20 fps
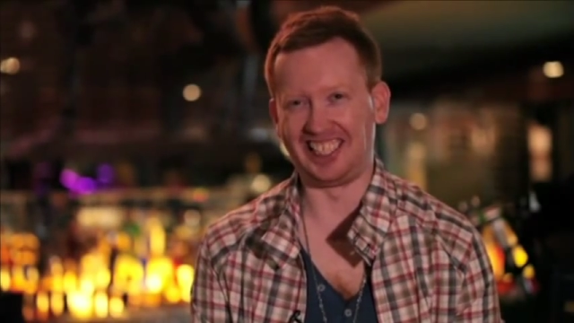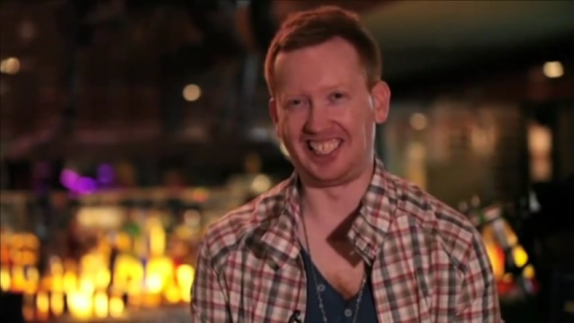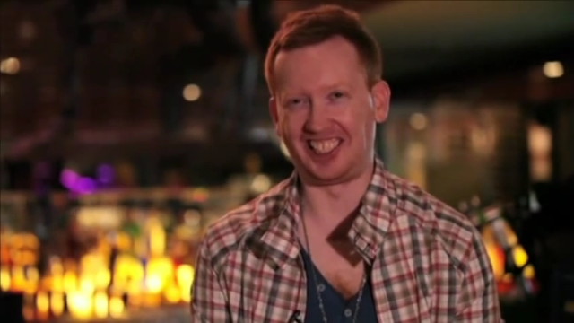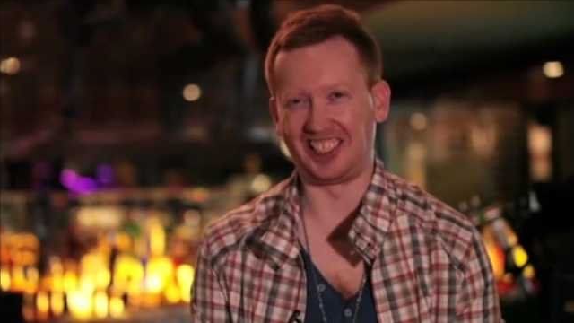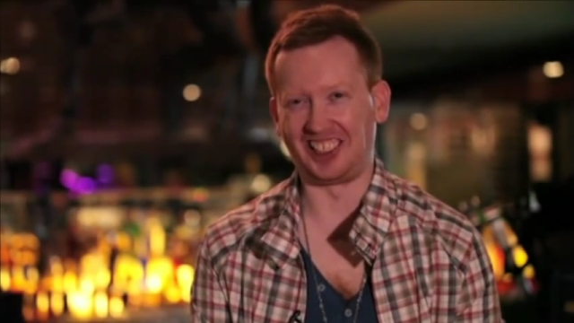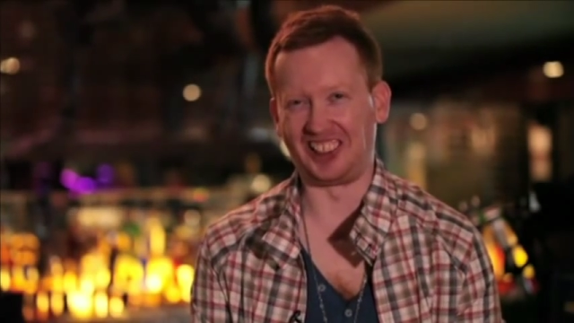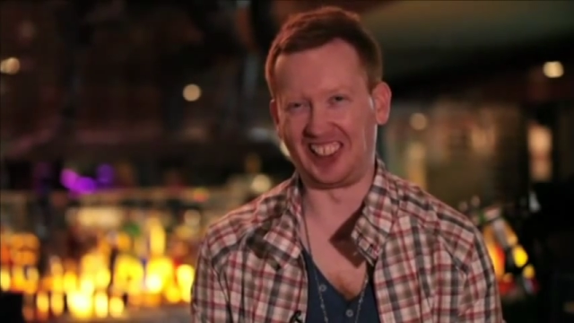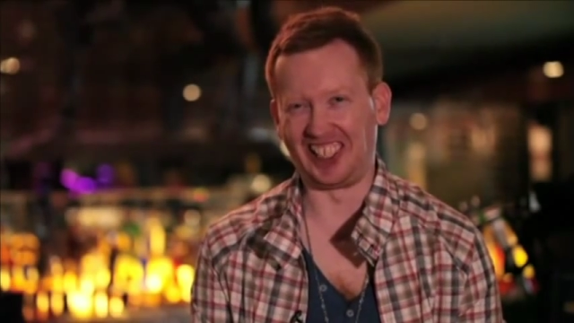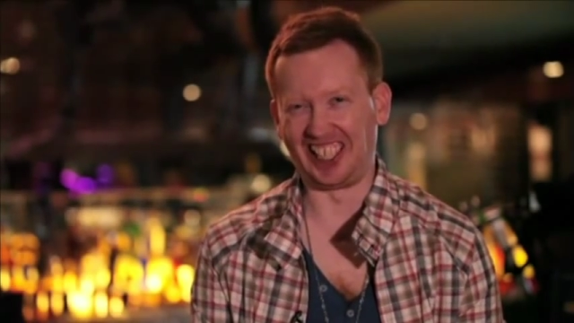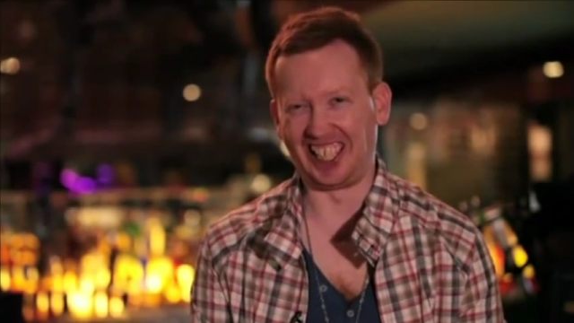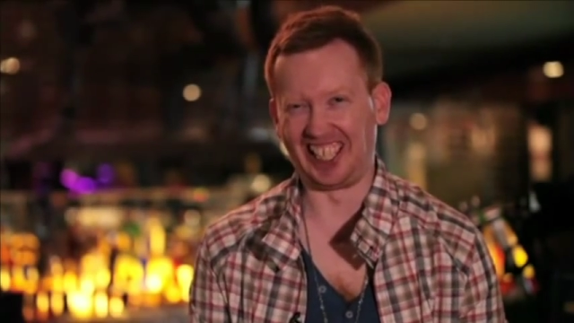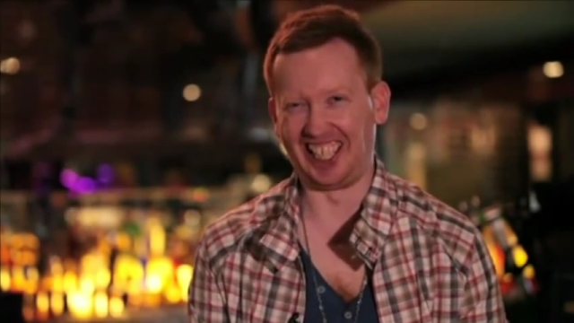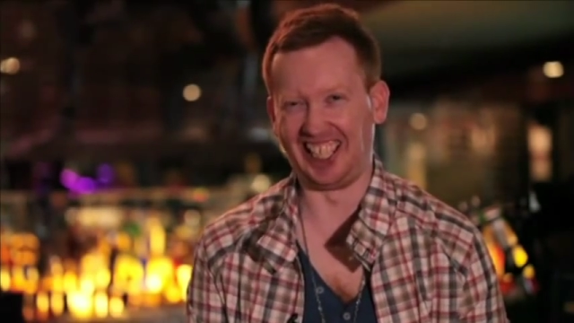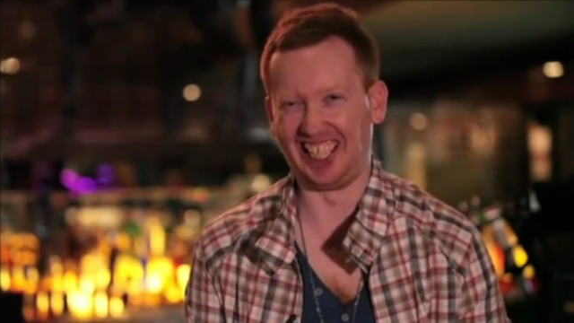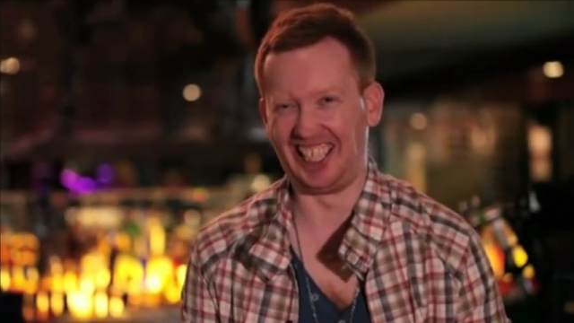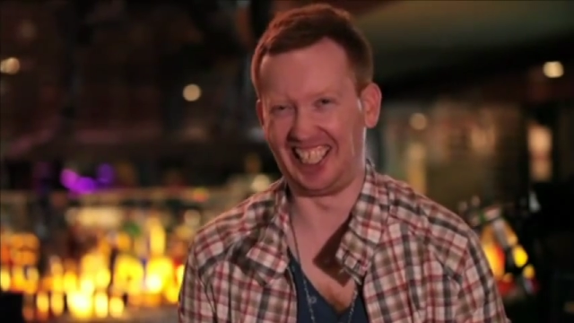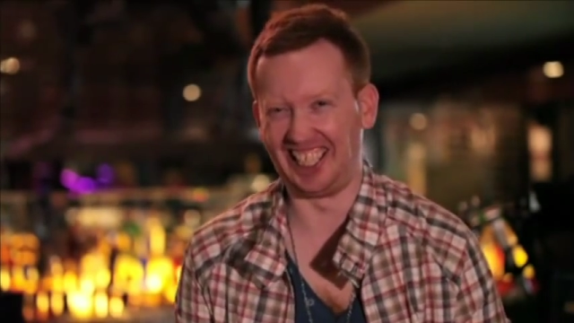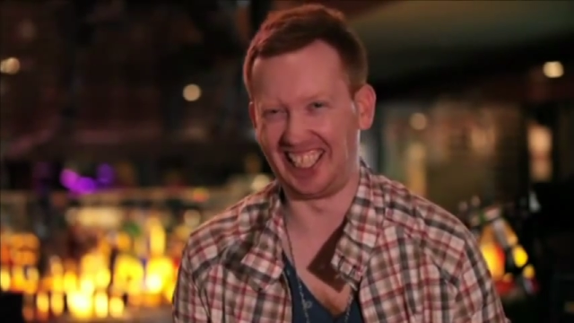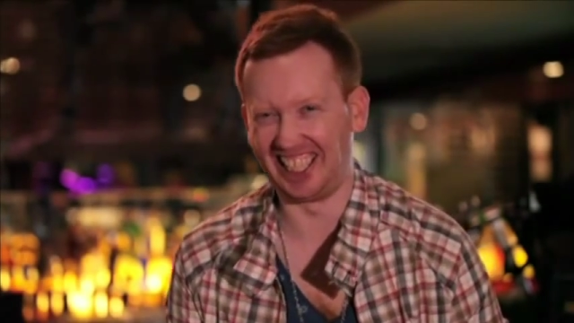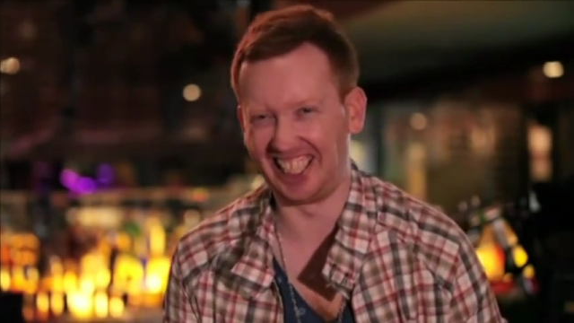so I
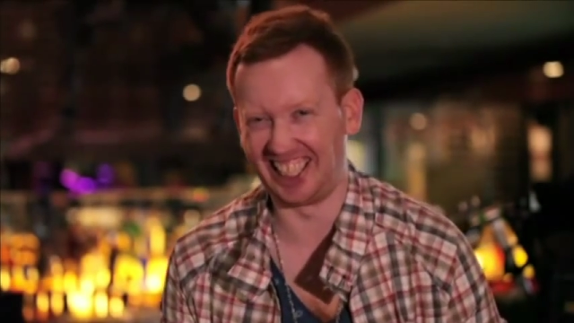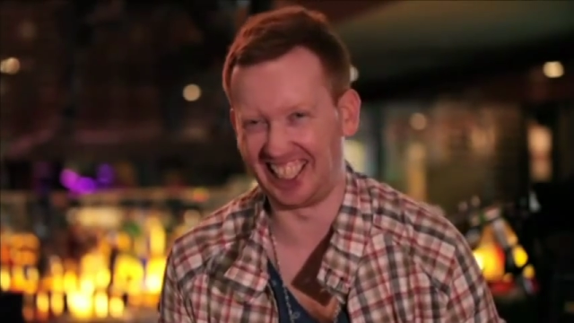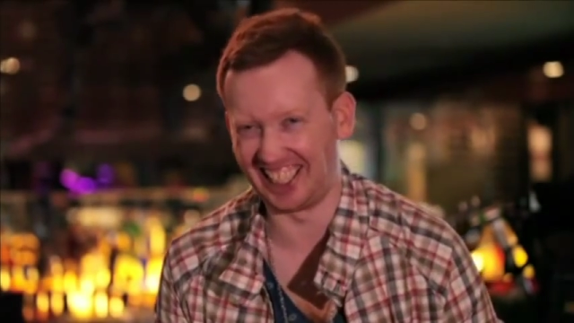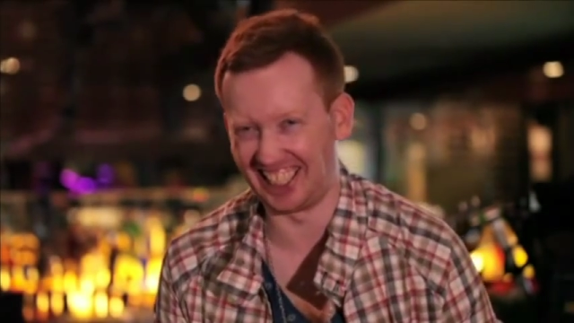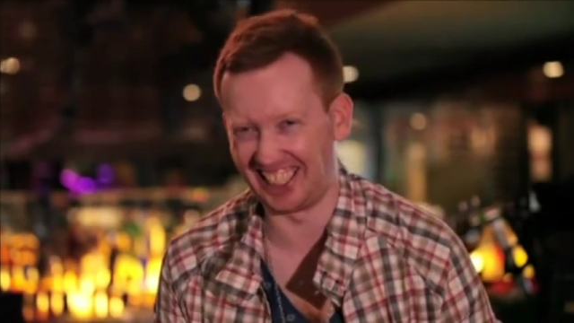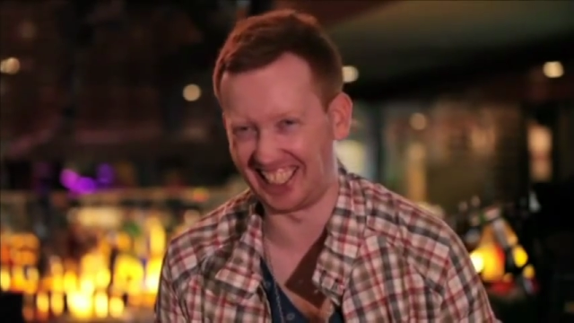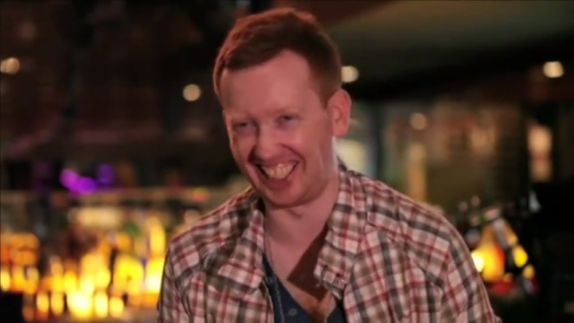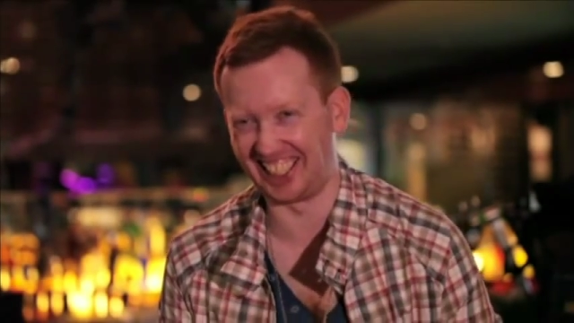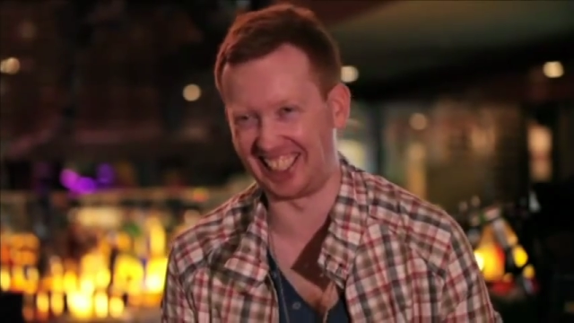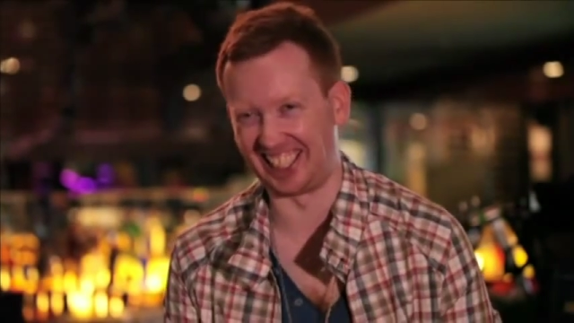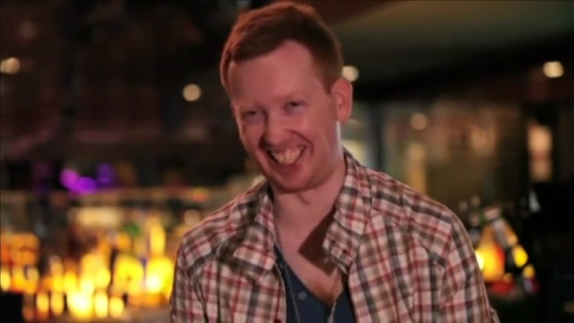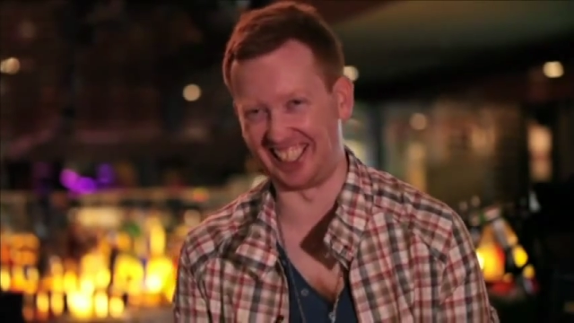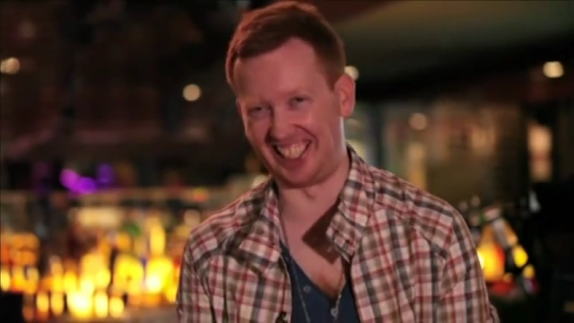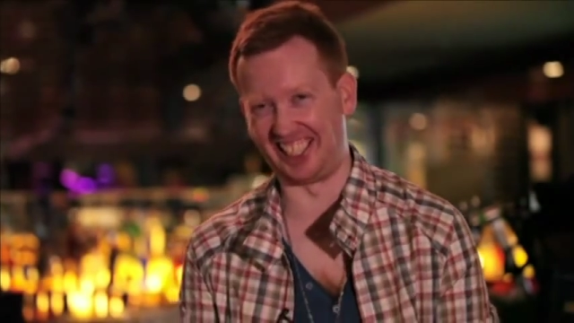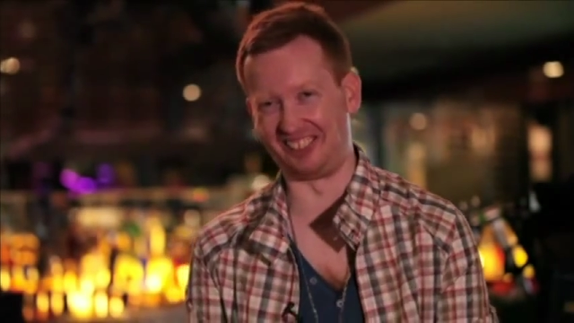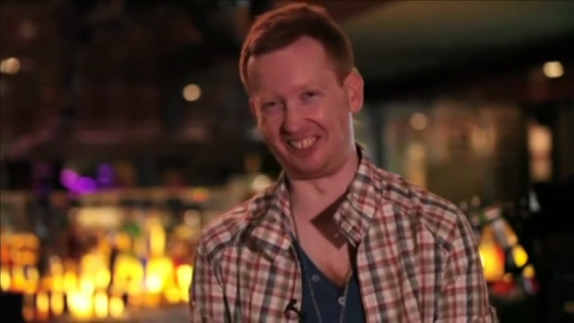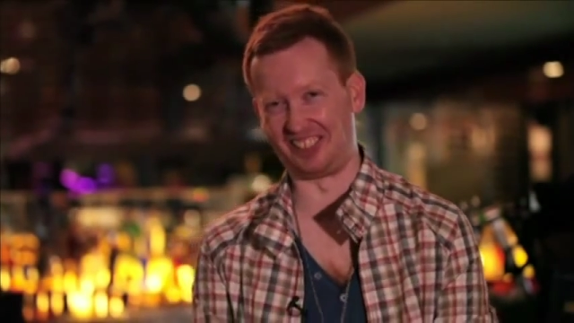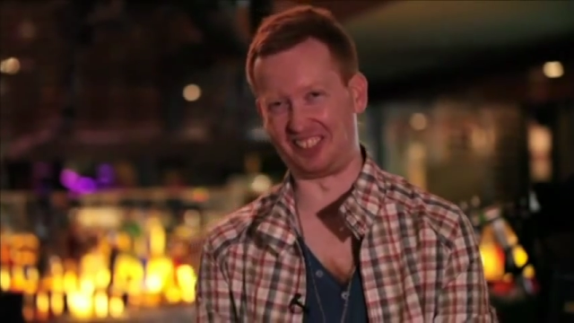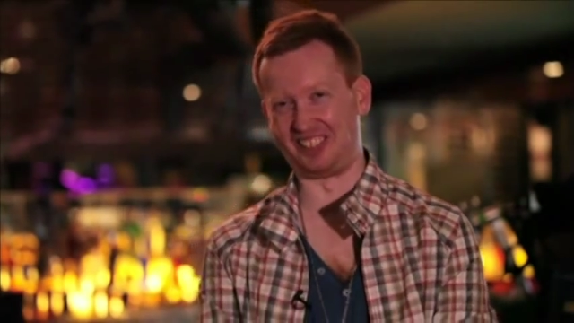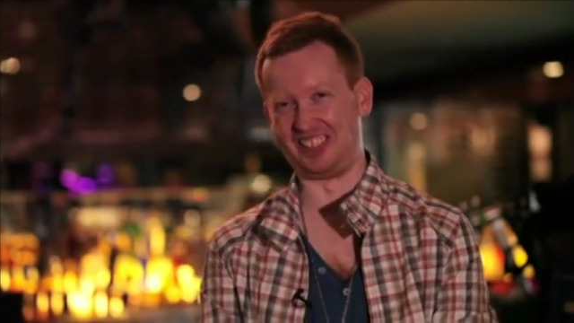have
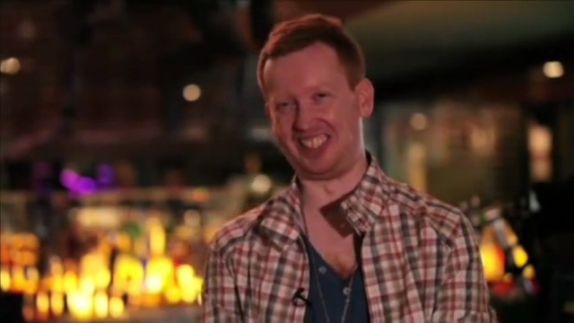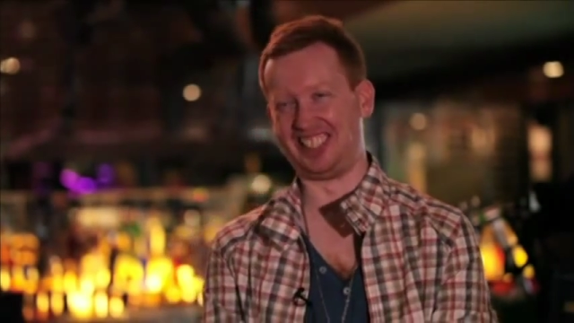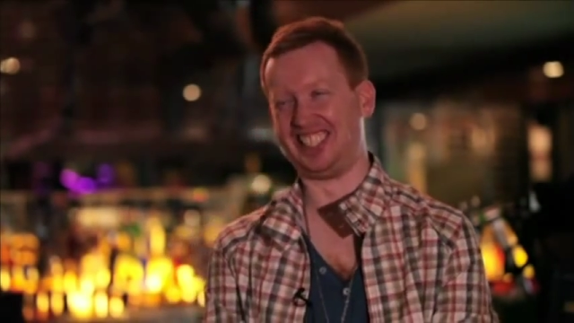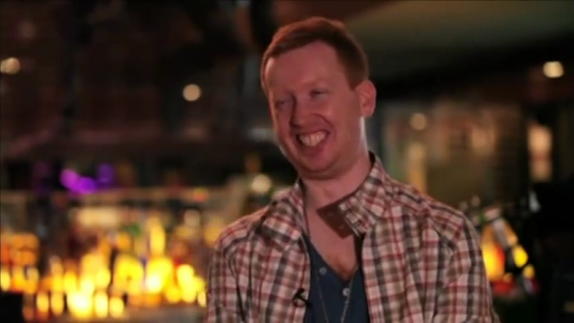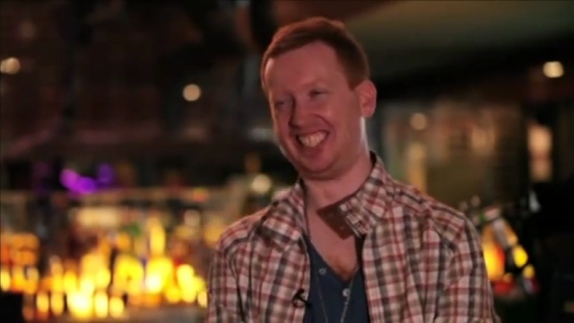a lot of.